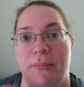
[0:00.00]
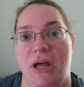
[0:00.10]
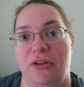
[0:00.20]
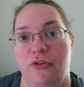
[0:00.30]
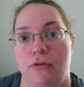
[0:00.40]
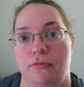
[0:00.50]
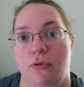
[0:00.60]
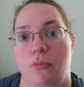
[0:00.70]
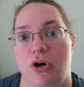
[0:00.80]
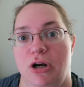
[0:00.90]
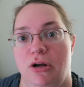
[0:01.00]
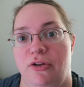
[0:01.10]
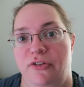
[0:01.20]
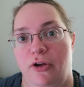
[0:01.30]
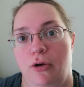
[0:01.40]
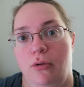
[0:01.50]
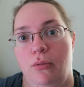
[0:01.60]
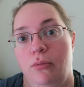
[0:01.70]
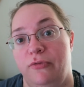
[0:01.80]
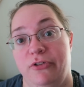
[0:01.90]
Matt's home from work,
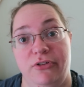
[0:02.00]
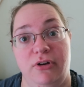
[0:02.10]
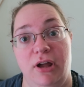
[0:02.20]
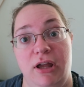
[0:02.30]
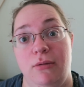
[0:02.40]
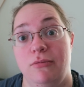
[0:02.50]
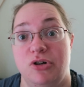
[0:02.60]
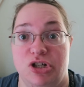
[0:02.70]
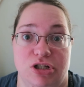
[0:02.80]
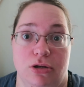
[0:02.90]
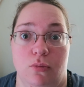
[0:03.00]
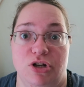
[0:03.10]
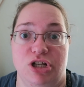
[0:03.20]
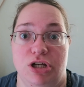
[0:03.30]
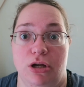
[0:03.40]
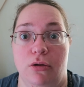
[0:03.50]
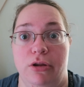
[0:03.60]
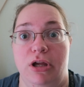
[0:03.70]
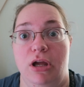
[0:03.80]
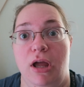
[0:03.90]
so for tonight we're just gonna watch Indigo
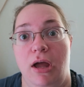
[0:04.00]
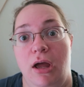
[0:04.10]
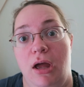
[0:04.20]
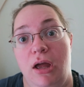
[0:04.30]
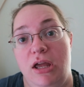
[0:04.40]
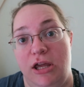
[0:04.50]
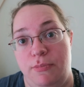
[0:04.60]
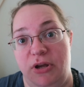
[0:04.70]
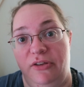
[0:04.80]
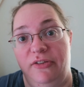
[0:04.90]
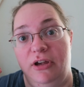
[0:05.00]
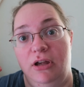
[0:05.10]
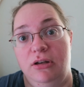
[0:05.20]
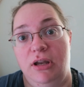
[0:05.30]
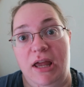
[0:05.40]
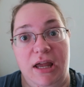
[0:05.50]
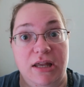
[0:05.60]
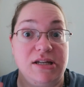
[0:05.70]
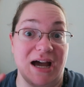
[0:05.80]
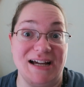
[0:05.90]
League, eat pizza,
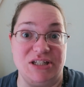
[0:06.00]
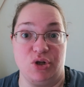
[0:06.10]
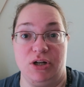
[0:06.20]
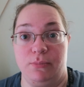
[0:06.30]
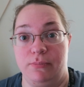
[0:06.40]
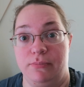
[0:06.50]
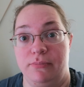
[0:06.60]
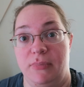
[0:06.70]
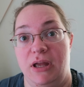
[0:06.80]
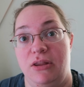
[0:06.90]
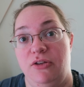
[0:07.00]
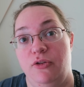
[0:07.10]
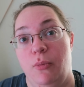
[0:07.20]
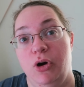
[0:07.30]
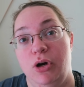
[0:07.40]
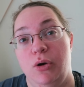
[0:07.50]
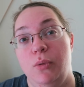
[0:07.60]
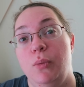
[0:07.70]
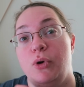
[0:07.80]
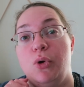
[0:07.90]
and ice cream. And then
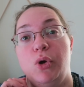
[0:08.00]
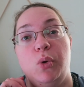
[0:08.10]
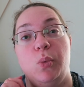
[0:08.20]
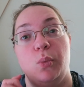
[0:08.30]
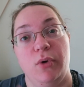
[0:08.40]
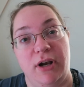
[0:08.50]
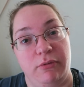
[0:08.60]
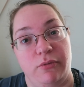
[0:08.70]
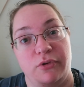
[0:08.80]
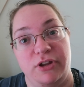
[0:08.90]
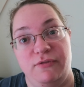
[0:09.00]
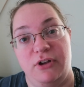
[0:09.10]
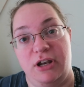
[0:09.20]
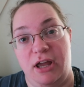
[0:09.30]
tomorrow we're gonna have a really fun